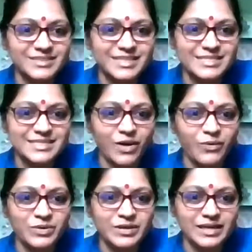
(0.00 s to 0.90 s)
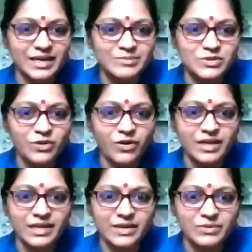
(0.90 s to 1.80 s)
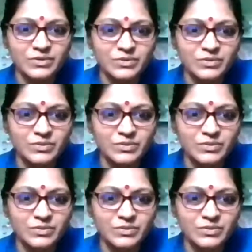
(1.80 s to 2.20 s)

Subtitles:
the sound. I'm sorry. I don't know